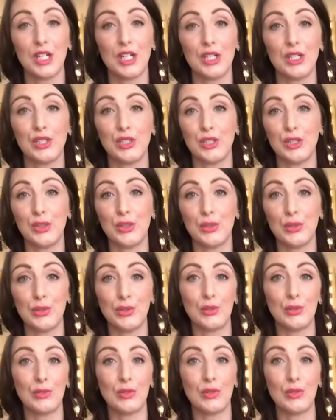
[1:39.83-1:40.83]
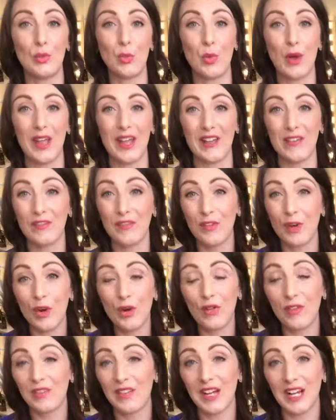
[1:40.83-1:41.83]
You wear four or
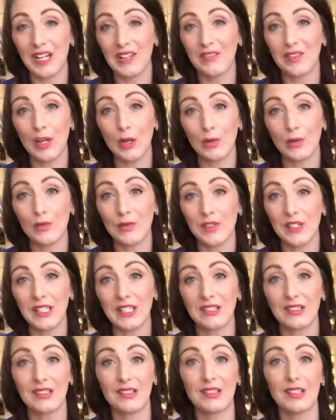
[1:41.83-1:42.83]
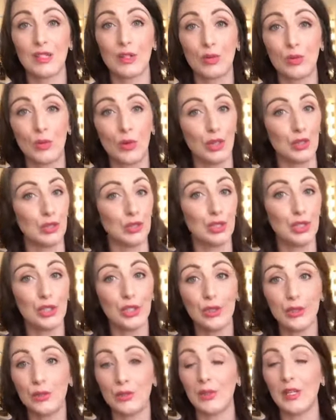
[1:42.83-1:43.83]
five outfits that go on
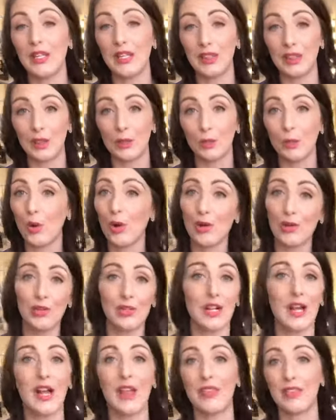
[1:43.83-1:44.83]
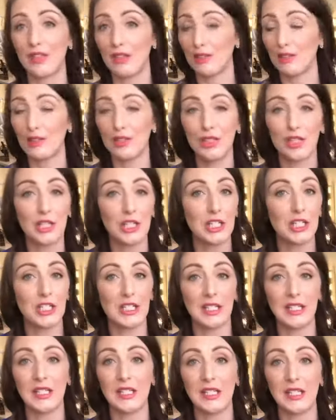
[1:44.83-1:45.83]
you in the wash and they
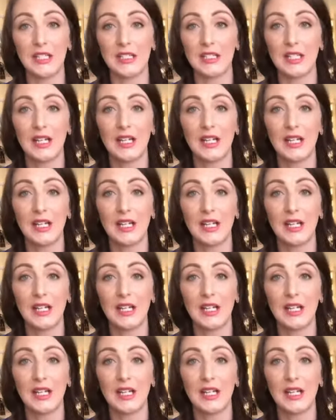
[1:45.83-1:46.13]
circulate.